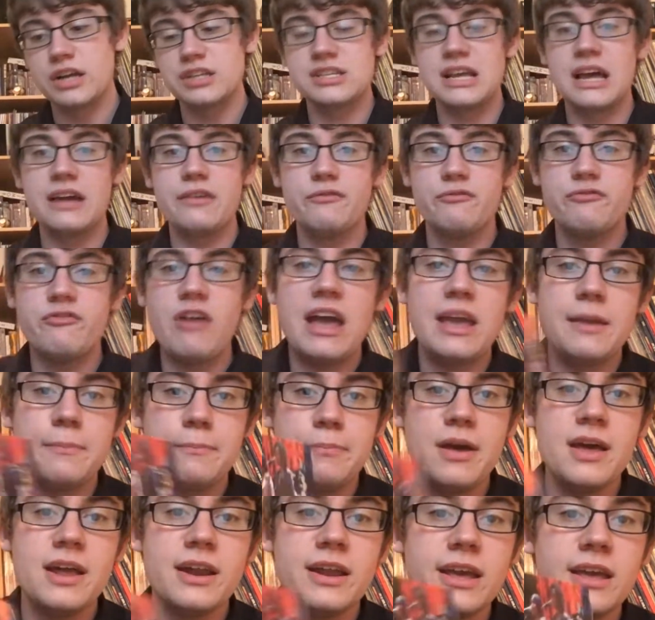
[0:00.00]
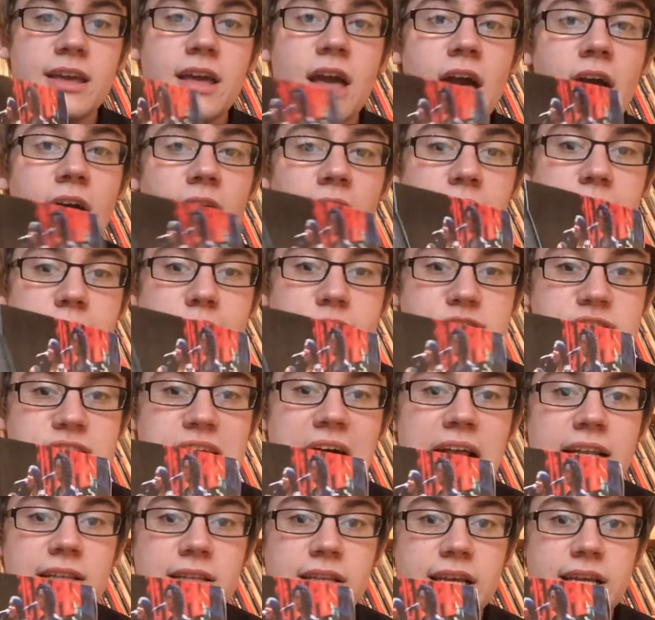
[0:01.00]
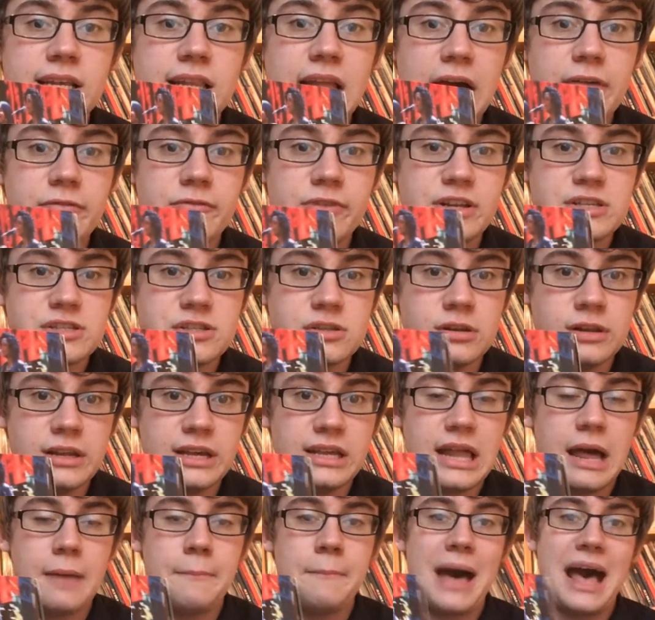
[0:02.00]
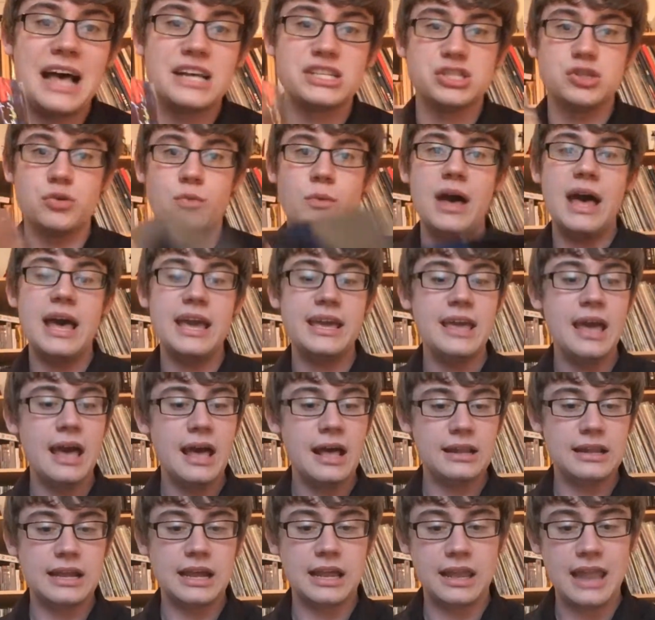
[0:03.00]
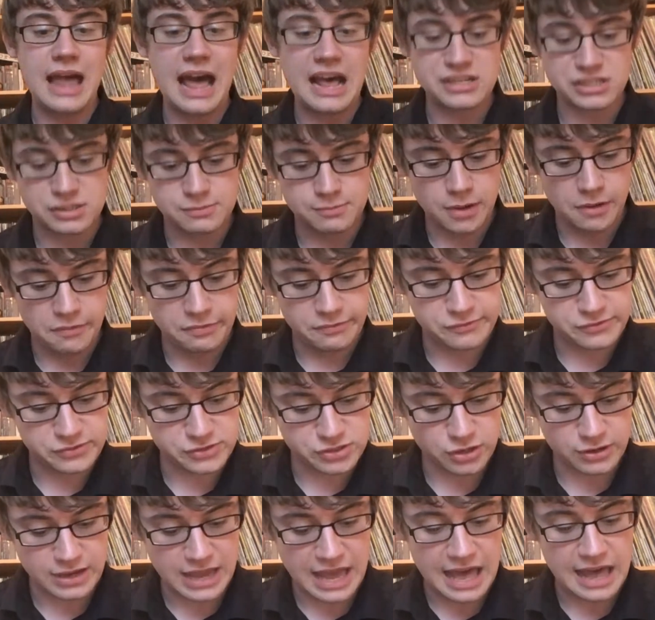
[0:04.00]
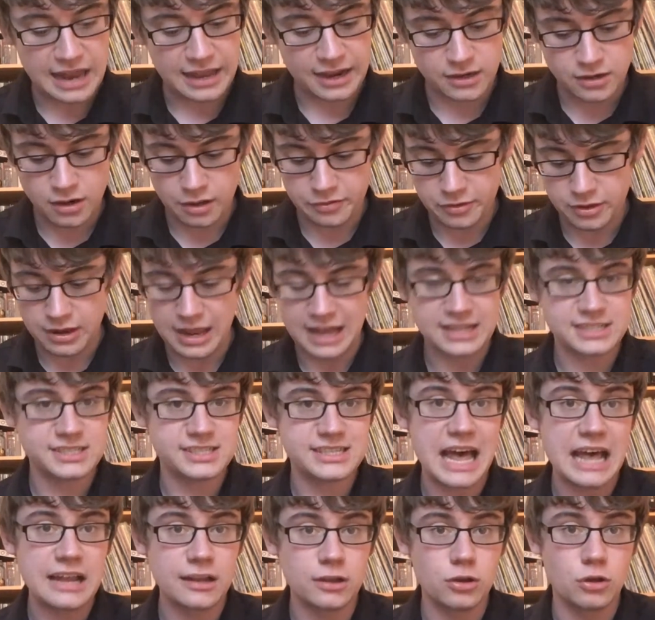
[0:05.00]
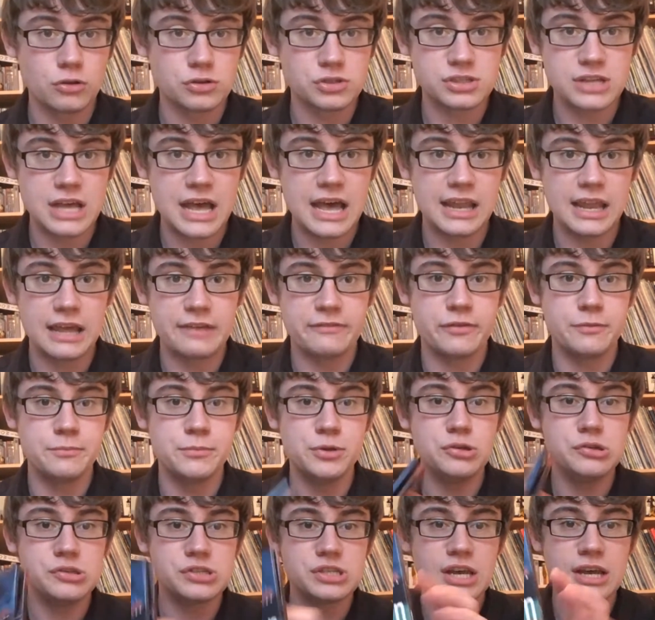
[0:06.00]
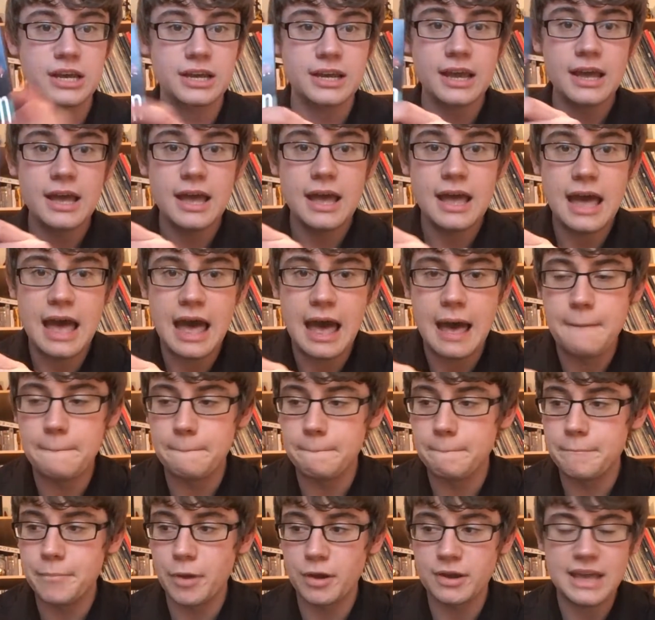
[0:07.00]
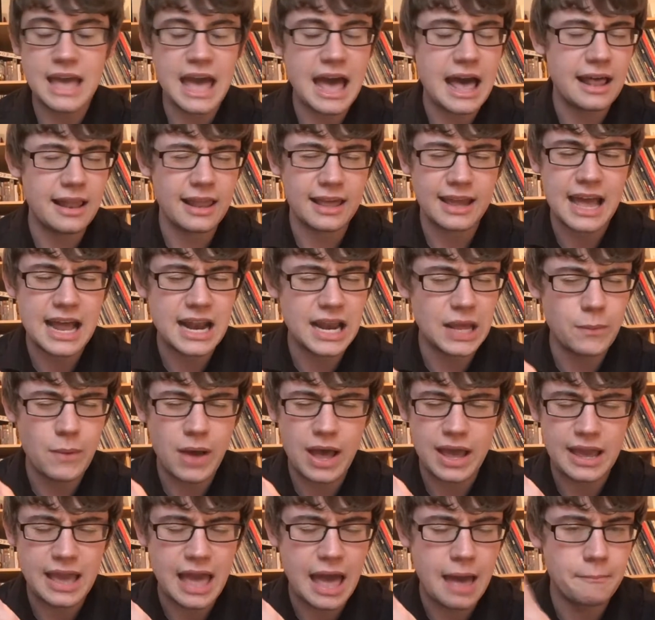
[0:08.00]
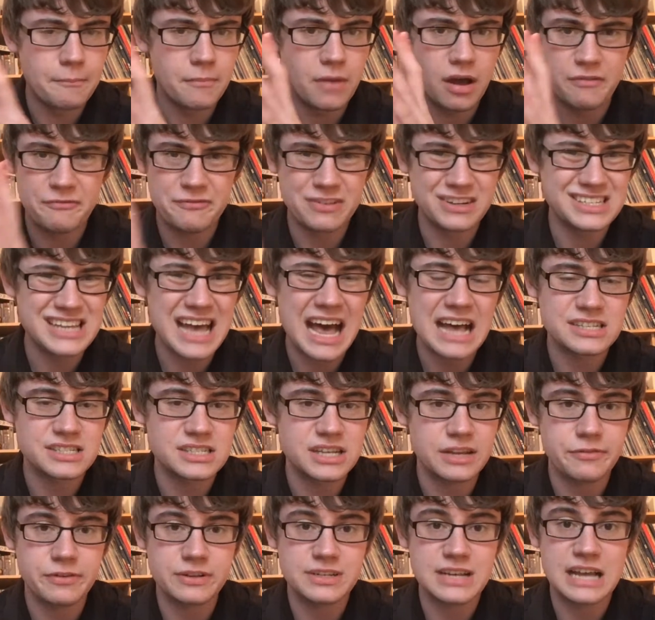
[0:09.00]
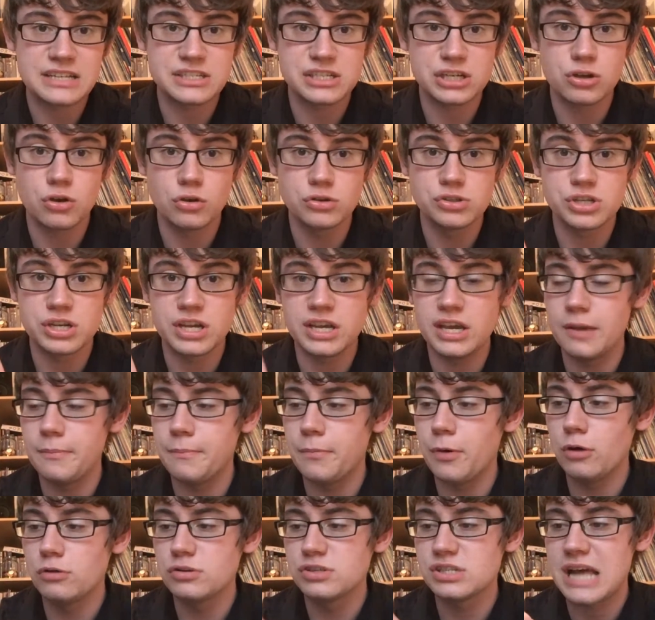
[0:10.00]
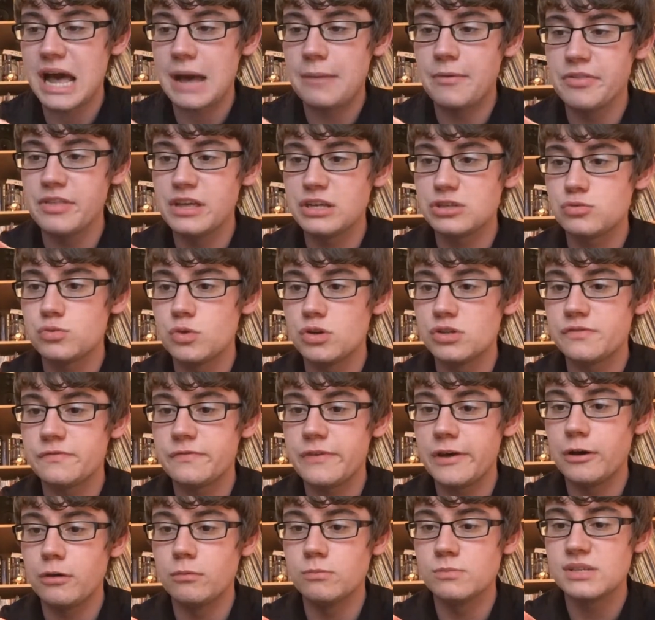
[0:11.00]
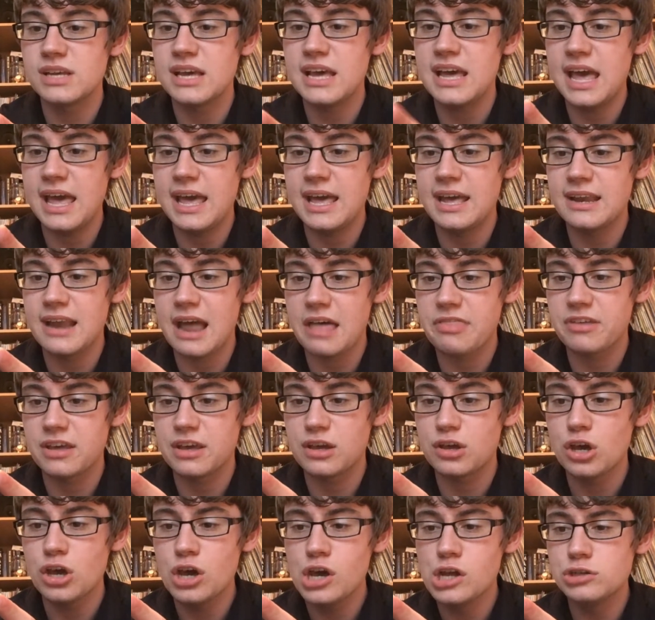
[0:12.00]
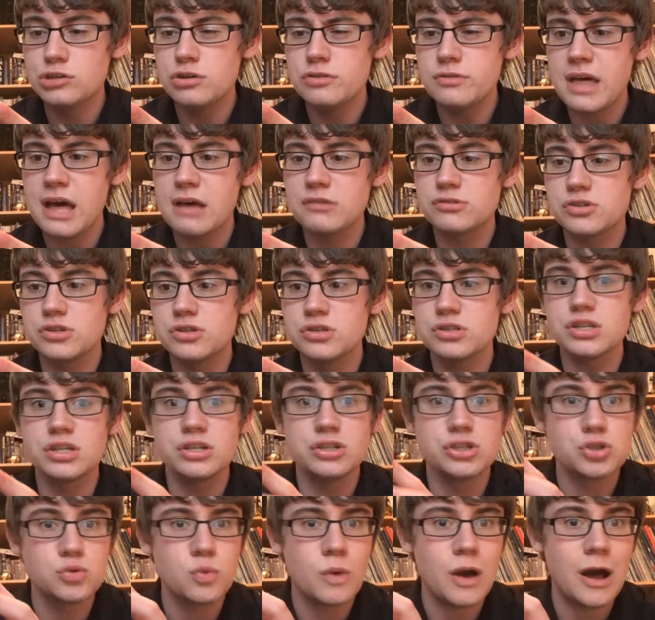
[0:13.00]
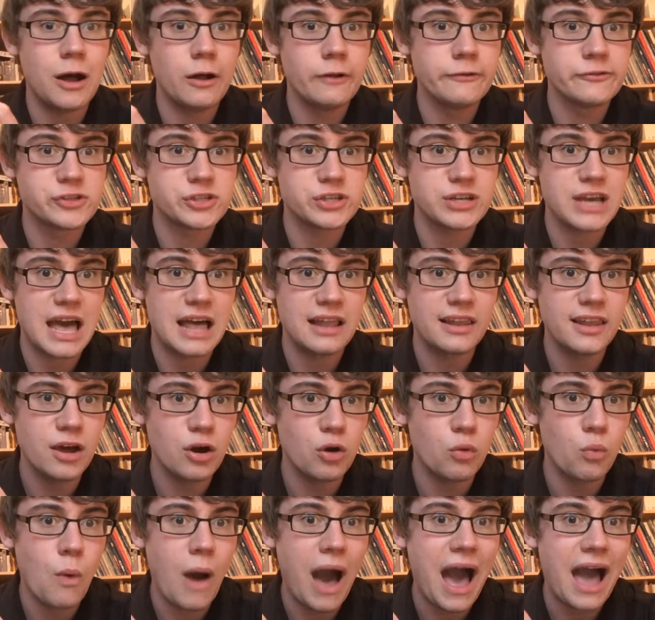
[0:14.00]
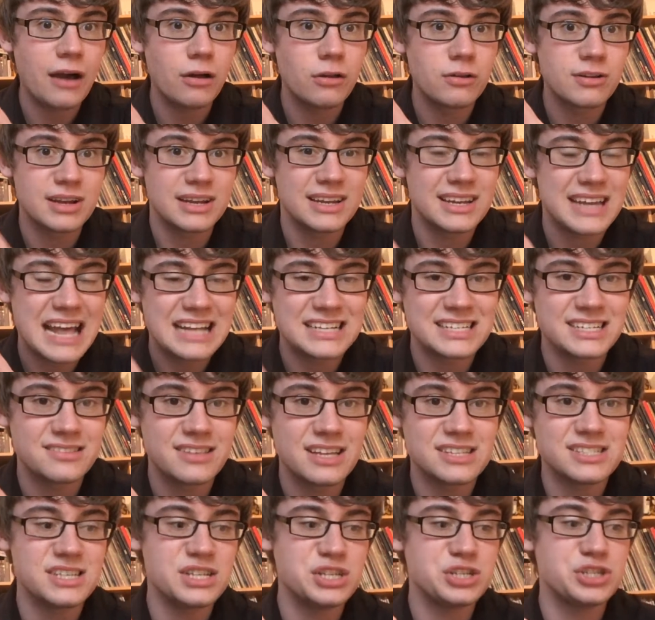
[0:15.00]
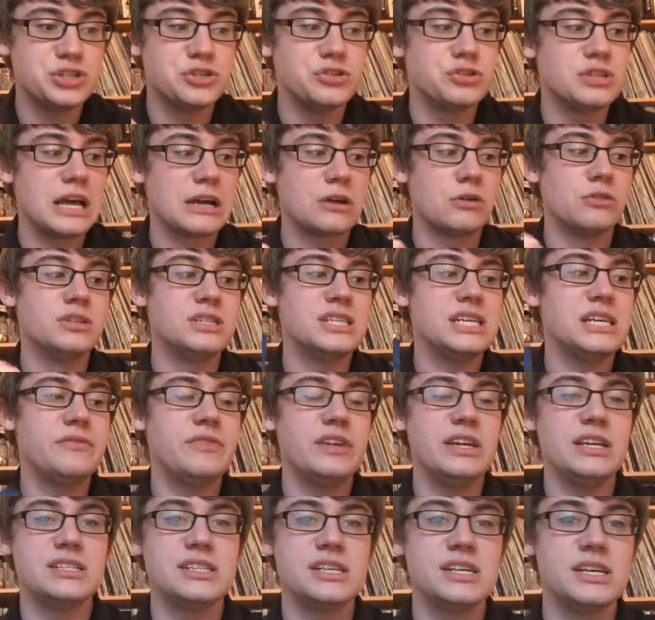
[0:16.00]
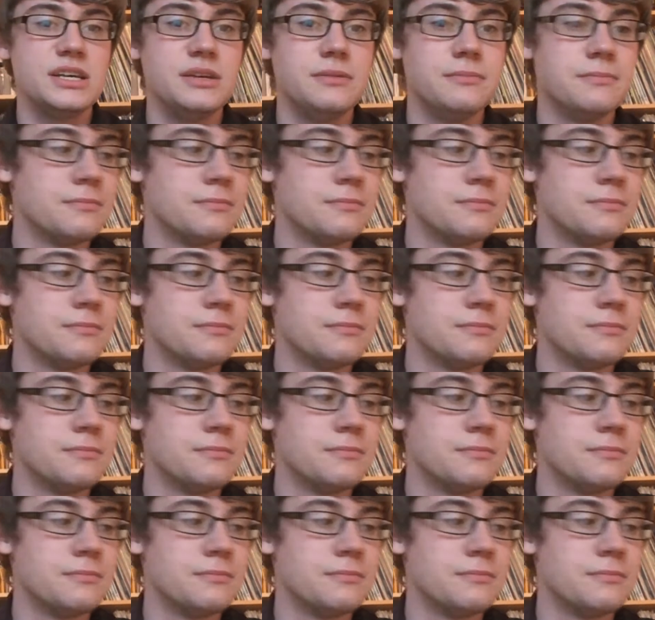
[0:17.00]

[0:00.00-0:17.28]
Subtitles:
like Ray Pirry, like who sadly like recently like passed away like last month. So yeah, like another like sad loss there like for music. But yeah, like anyway, a fantastic concert here, Paul Simon. This was filmed in I think 2012, so yeah, a little while getting this issued like on DVD.